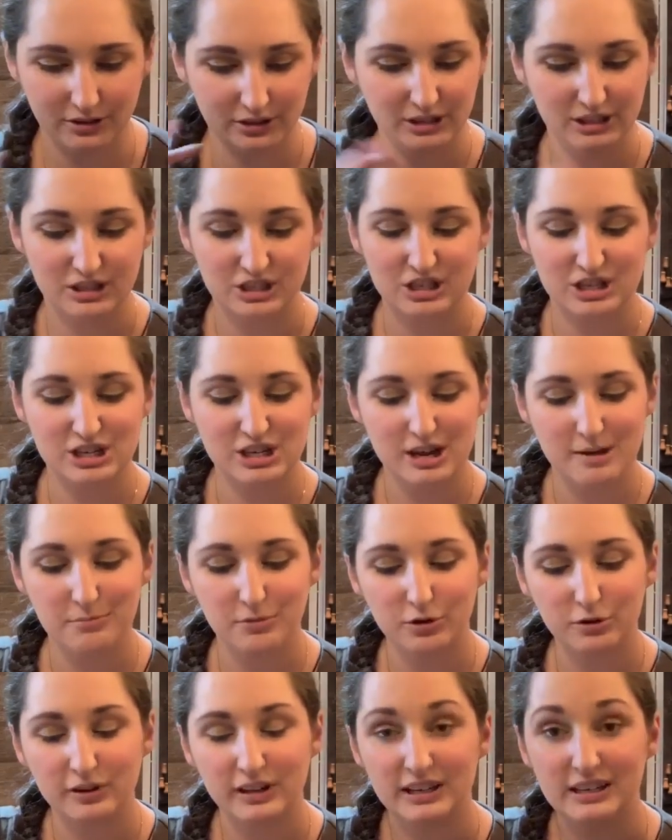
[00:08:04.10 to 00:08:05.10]
these
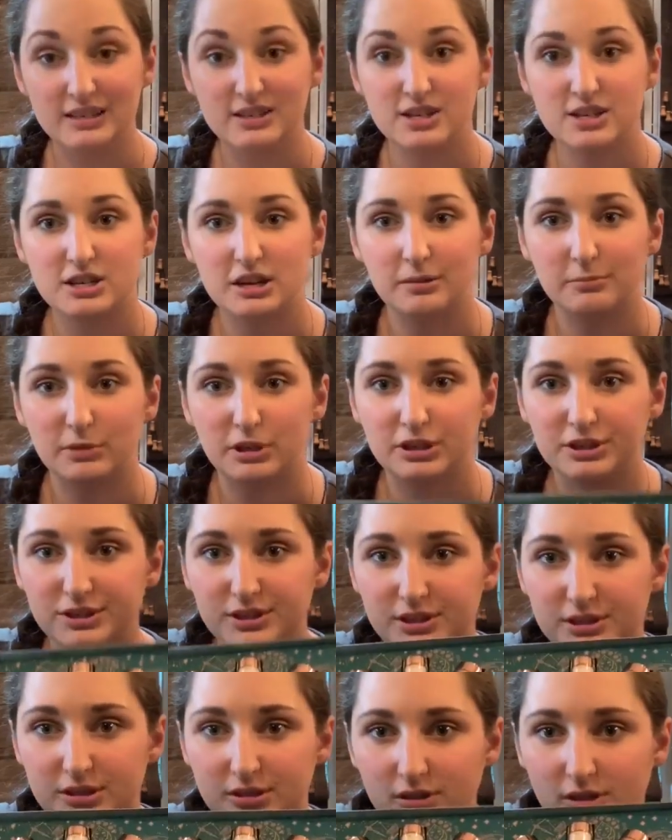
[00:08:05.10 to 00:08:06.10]
shimmery
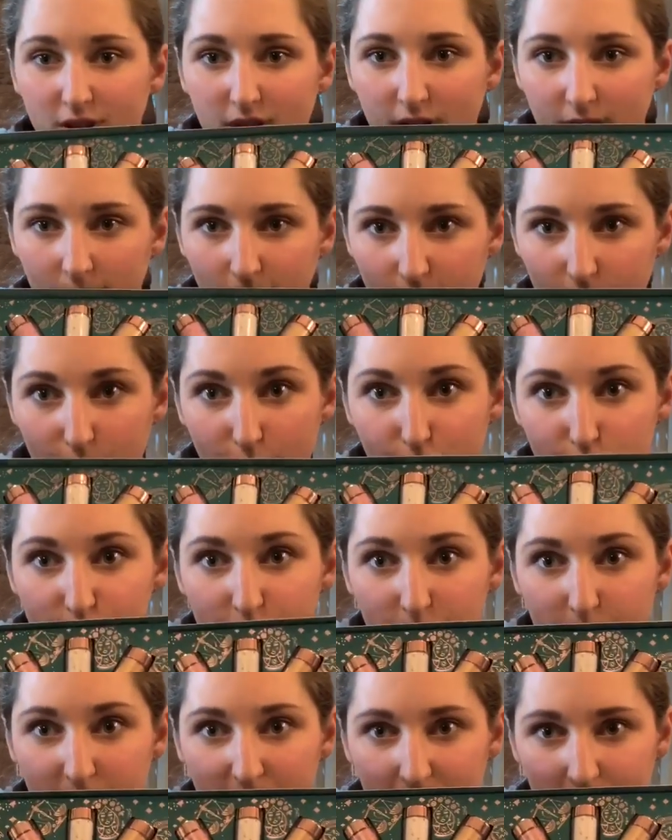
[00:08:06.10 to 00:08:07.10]
shimmers,
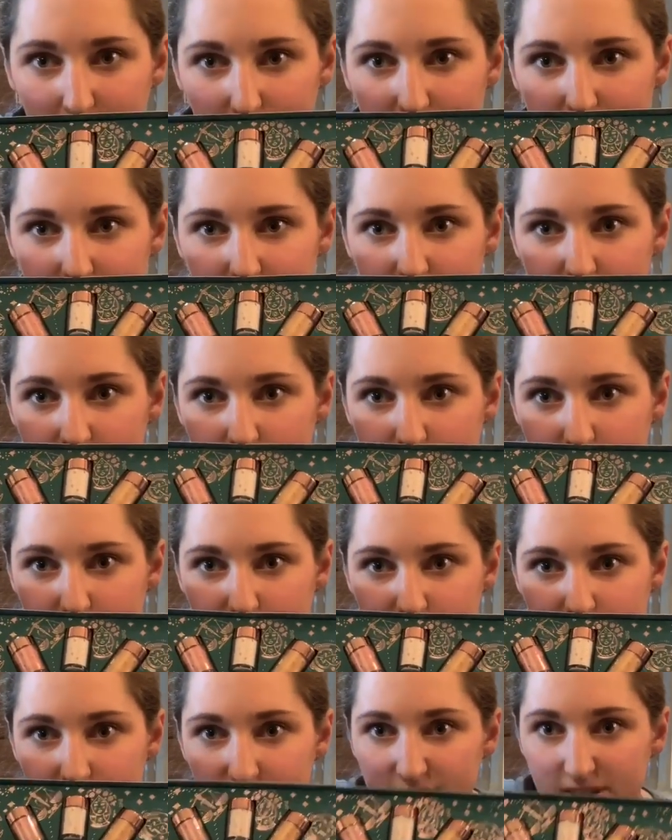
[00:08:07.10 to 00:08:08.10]
loose pigment
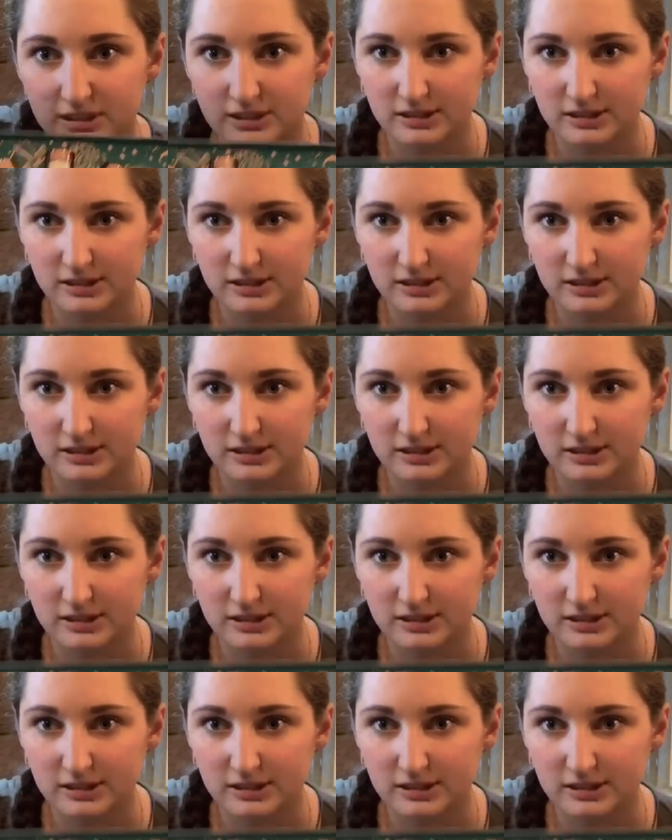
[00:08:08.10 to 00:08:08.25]
shimmers.